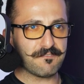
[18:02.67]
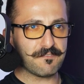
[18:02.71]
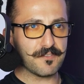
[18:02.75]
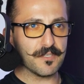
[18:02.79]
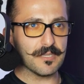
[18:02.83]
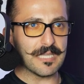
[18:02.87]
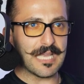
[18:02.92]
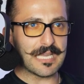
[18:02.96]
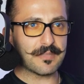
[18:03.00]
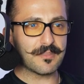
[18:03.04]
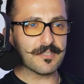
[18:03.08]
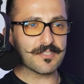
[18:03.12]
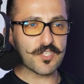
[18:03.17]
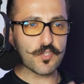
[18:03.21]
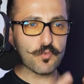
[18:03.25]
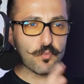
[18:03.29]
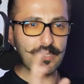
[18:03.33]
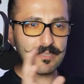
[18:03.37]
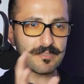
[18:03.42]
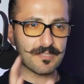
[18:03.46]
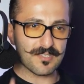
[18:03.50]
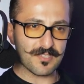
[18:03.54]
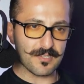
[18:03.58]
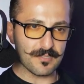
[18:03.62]
feel like this is
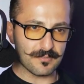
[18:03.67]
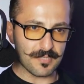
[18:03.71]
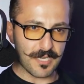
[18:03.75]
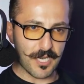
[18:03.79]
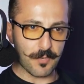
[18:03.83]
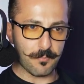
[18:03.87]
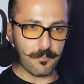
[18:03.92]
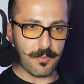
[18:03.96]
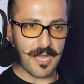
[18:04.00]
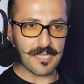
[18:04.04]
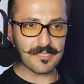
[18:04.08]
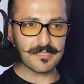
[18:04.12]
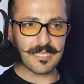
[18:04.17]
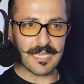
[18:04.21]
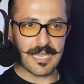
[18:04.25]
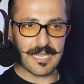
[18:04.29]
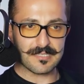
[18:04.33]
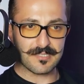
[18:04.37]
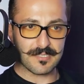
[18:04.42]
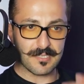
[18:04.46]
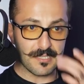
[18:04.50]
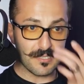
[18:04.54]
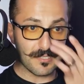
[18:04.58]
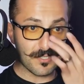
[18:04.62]
what this entire
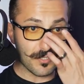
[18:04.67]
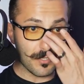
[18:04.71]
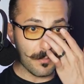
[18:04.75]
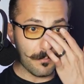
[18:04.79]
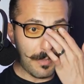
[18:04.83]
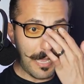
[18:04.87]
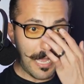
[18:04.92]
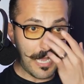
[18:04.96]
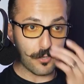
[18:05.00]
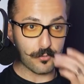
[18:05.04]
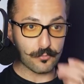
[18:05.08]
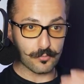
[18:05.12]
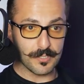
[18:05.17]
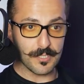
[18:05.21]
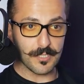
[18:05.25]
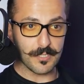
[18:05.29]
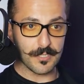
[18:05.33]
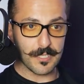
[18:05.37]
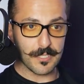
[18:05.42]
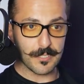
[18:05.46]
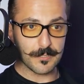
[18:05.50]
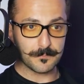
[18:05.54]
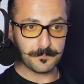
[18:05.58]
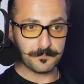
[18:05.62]
podcast is about.
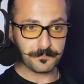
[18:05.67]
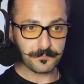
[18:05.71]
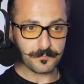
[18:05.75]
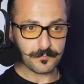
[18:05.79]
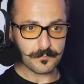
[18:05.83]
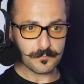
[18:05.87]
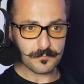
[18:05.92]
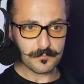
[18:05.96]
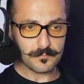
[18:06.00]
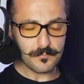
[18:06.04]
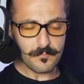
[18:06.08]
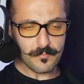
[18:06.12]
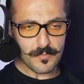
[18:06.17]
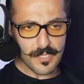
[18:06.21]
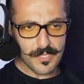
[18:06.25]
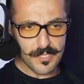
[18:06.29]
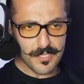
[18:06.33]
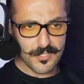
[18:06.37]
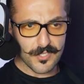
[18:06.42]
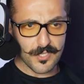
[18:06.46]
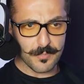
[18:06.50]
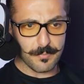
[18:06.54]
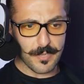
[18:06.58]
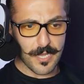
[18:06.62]
Really,
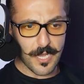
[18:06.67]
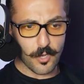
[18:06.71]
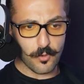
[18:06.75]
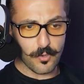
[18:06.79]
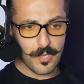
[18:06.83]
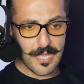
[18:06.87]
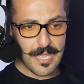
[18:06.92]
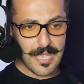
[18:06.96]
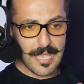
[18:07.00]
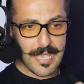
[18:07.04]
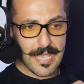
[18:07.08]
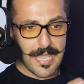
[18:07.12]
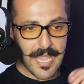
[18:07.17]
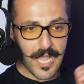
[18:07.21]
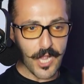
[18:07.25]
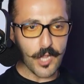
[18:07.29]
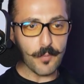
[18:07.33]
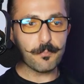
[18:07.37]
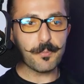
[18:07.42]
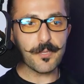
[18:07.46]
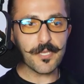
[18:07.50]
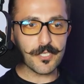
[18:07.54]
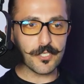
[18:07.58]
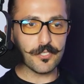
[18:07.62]
is about
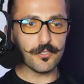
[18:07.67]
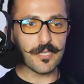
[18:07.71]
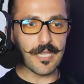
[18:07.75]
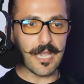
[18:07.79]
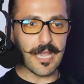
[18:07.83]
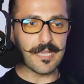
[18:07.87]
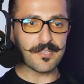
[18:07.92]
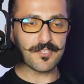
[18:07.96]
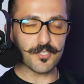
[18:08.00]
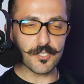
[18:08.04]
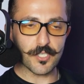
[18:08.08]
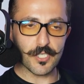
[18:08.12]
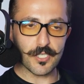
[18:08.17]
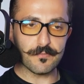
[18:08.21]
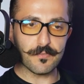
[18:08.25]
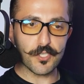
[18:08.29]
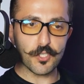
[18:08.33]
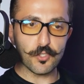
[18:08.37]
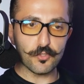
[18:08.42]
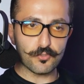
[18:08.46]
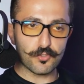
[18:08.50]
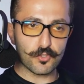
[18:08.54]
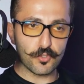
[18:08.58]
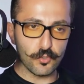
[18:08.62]
helping you guys and giving
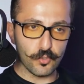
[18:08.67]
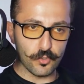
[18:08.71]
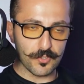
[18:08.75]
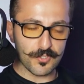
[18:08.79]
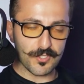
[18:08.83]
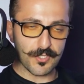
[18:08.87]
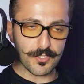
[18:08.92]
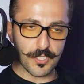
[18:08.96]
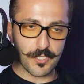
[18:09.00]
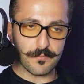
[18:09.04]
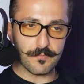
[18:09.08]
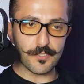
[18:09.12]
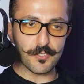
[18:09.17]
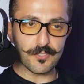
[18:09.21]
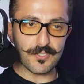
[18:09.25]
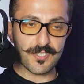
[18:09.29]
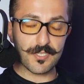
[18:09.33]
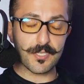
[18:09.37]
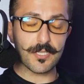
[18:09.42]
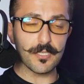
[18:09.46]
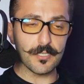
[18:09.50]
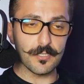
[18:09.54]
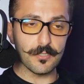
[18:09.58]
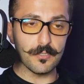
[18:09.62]
you tools and giving you
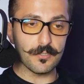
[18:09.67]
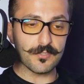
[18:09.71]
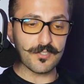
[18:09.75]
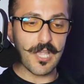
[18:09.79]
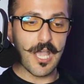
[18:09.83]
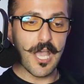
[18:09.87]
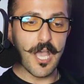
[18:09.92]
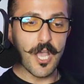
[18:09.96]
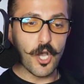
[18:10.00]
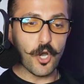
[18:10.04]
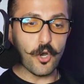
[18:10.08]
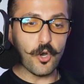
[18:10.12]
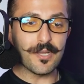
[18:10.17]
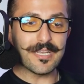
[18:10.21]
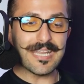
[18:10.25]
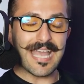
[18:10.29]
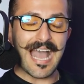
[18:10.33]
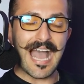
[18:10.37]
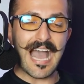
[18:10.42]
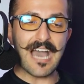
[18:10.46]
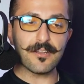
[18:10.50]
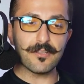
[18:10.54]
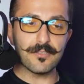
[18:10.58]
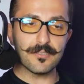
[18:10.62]
skills on
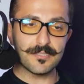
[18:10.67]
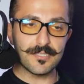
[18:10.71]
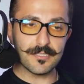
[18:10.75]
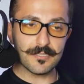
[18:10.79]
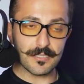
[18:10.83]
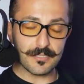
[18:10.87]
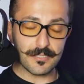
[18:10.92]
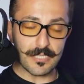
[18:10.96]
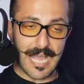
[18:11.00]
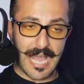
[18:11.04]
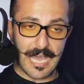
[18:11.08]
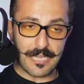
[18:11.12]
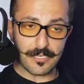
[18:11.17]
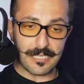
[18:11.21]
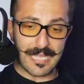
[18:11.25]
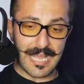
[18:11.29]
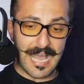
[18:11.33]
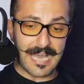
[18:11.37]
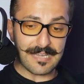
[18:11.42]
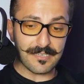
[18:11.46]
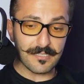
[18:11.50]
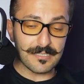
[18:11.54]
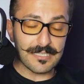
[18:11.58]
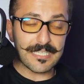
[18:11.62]
how to how to,
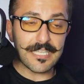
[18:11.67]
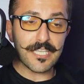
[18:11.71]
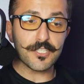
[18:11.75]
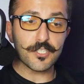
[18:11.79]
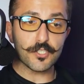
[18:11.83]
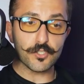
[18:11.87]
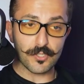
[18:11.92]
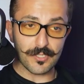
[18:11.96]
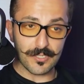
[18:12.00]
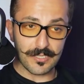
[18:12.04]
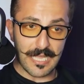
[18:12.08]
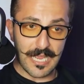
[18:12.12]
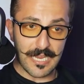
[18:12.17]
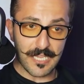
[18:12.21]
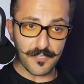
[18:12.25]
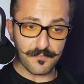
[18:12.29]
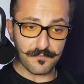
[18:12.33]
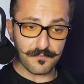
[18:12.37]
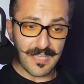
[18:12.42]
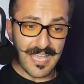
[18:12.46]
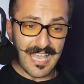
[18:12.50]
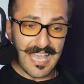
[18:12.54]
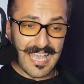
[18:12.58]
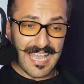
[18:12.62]
how to lead your
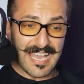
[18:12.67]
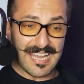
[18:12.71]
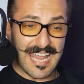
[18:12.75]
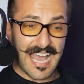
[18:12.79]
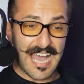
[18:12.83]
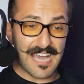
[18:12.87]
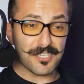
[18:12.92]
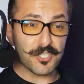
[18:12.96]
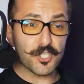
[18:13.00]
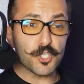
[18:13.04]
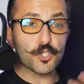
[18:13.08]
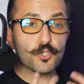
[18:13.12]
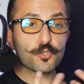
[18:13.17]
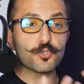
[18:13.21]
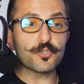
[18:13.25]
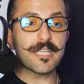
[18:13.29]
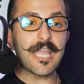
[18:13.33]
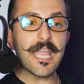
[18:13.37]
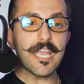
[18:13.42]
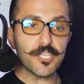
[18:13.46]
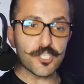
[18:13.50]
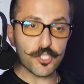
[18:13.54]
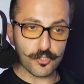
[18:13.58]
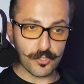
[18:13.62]
life and how to
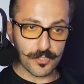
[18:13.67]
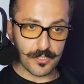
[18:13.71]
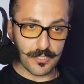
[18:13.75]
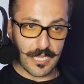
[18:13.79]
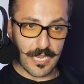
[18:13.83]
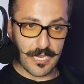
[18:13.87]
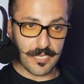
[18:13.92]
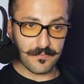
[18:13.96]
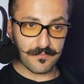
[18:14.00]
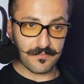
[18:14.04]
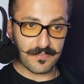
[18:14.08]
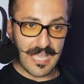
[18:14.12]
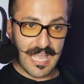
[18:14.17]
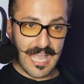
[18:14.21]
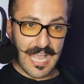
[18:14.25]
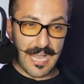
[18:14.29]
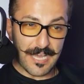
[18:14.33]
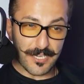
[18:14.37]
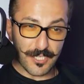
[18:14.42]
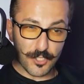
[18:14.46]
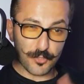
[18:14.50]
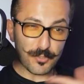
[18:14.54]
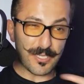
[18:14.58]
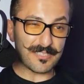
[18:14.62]
create your life,
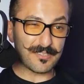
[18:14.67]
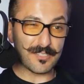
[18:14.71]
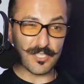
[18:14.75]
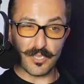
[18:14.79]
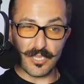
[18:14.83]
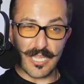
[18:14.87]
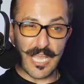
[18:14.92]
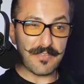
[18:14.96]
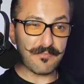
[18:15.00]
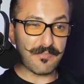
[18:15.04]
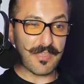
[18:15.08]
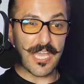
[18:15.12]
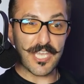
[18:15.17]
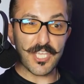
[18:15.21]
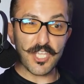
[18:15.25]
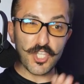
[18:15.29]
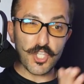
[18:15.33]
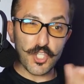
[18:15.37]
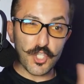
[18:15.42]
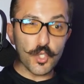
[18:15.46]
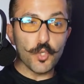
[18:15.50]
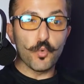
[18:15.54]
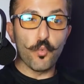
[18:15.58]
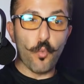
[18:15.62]
how to create the life that
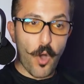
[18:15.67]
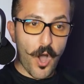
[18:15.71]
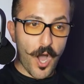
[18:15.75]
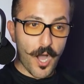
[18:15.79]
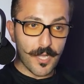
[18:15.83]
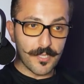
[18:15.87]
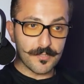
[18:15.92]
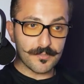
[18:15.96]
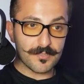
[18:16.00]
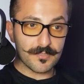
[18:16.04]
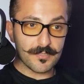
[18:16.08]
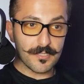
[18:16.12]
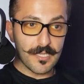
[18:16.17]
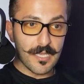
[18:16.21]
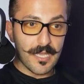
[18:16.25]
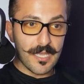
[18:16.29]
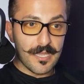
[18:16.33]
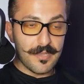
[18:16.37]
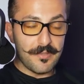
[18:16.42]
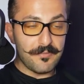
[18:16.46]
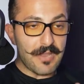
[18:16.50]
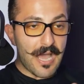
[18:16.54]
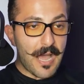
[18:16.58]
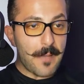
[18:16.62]
you want,
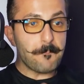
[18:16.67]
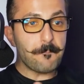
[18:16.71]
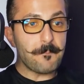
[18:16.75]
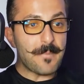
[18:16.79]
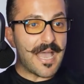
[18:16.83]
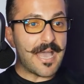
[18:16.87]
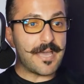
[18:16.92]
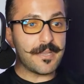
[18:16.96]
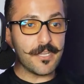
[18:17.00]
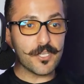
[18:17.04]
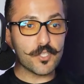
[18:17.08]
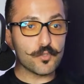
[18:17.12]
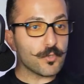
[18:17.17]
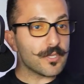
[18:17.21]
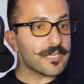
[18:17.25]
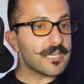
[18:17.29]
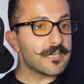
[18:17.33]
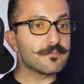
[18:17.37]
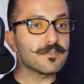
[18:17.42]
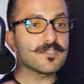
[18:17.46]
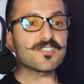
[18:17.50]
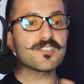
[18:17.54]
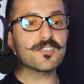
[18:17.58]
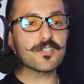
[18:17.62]
not manage
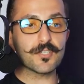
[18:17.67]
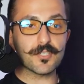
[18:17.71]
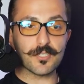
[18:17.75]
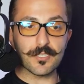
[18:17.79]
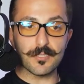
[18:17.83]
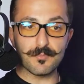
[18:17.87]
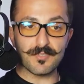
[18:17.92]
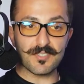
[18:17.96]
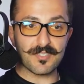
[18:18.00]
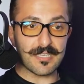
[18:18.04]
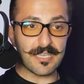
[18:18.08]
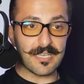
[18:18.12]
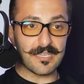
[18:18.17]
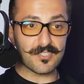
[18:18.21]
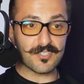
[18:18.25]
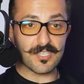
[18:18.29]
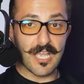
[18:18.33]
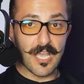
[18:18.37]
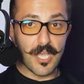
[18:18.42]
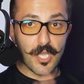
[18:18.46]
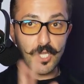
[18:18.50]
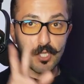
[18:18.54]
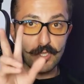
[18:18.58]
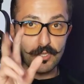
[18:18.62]
whatever
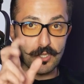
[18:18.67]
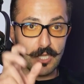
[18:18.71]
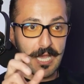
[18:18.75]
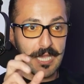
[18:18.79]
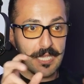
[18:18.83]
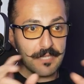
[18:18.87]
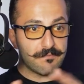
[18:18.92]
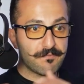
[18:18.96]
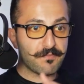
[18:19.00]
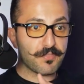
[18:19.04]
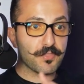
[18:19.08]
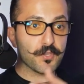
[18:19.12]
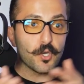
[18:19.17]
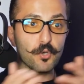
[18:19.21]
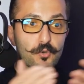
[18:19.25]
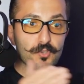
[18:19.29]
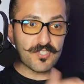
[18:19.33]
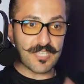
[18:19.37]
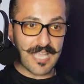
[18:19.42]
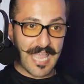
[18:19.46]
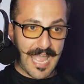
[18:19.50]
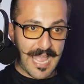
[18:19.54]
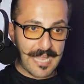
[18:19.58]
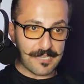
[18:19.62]
circumstance life
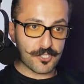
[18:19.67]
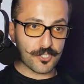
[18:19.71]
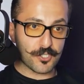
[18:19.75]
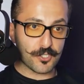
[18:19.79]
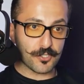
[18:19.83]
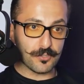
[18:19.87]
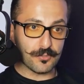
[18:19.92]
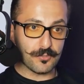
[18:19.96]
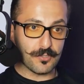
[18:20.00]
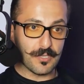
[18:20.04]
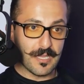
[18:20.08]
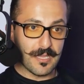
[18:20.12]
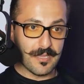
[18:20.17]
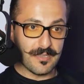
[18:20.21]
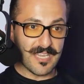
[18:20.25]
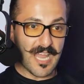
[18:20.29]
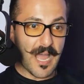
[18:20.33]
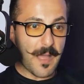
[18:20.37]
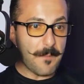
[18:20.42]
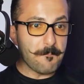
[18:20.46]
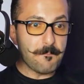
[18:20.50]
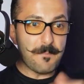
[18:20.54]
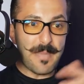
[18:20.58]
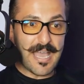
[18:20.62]
throws at you,
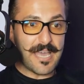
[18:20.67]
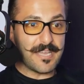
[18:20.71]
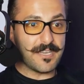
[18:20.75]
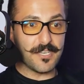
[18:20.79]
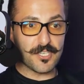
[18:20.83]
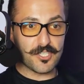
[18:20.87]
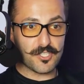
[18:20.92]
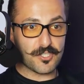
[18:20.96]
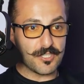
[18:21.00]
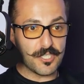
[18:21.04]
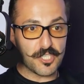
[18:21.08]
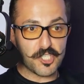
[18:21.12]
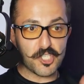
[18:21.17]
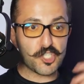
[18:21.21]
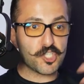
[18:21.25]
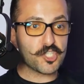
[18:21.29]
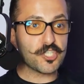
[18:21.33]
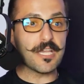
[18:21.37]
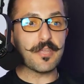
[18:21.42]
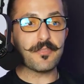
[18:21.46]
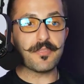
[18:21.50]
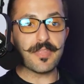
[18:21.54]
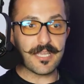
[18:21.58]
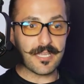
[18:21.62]
not manage the
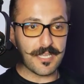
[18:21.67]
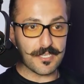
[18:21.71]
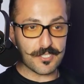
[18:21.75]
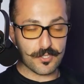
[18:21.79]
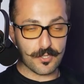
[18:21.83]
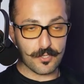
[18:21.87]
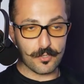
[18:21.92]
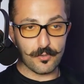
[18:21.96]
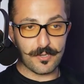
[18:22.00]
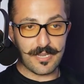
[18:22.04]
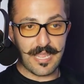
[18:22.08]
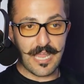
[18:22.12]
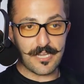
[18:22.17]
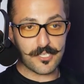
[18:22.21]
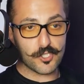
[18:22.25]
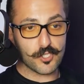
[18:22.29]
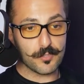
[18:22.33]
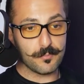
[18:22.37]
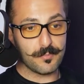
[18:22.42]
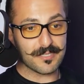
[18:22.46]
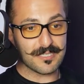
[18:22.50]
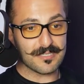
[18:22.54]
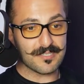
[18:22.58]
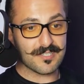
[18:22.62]
shit that gets thrown at
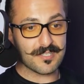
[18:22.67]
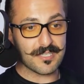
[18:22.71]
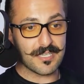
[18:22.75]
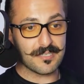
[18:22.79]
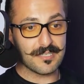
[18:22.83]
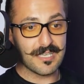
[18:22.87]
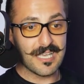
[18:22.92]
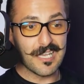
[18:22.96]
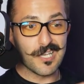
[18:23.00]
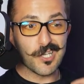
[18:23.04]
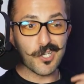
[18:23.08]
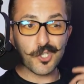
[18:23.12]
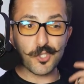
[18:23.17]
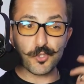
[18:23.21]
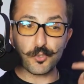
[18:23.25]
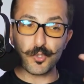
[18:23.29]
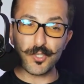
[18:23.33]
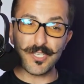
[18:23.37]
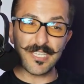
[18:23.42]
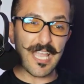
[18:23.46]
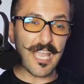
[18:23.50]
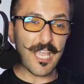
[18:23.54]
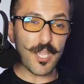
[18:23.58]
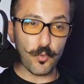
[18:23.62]
you, but instead
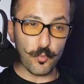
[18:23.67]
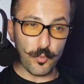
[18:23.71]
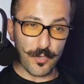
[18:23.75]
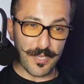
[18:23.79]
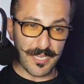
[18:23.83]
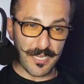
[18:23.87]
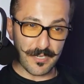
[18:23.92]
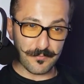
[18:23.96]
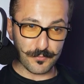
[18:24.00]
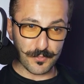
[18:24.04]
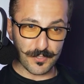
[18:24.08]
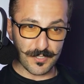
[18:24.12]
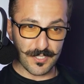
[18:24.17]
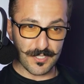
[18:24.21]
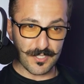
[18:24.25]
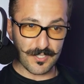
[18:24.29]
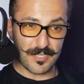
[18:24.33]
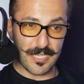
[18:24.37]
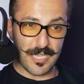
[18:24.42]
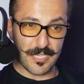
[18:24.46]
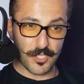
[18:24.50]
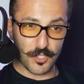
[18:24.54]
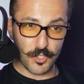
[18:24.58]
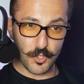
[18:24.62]
create whatever it is
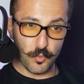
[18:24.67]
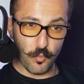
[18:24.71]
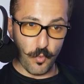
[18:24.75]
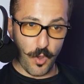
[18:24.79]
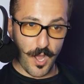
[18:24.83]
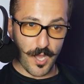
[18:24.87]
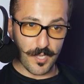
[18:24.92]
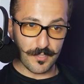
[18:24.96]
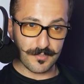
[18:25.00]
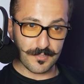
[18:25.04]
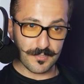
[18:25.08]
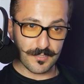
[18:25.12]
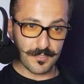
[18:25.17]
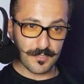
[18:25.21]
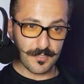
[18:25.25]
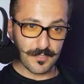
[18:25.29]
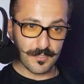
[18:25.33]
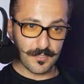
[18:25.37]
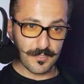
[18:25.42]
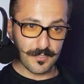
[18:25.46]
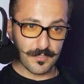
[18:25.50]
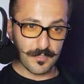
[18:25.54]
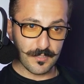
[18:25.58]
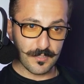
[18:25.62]
that you want.
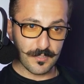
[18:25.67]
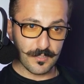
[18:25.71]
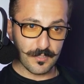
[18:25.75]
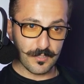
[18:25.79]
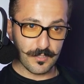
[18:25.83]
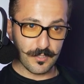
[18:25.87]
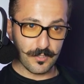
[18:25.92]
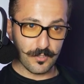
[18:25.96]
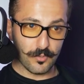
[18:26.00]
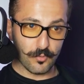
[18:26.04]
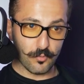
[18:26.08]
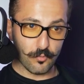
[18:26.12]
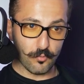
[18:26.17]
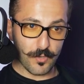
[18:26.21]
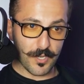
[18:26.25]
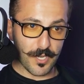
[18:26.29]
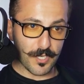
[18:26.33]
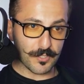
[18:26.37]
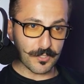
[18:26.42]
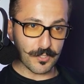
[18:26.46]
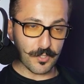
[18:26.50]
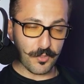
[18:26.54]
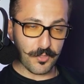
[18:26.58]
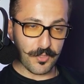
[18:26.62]
What
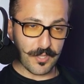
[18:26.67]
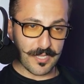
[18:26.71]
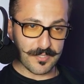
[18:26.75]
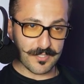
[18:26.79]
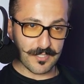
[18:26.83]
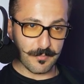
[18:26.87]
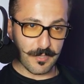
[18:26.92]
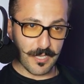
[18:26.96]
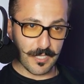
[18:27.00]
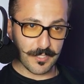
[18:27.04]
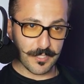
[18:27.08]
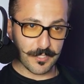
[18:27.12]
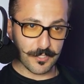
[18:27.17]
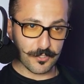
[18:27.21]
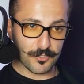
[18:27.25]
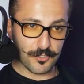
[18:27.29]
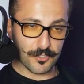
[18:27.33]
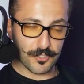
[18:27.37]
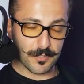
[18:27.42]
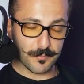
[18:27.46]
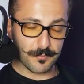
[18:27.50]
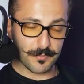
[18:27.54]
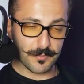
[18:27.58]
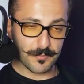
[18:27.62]
are Fuck. your thoughts about
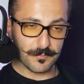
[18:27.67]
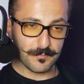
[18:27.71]
leadership?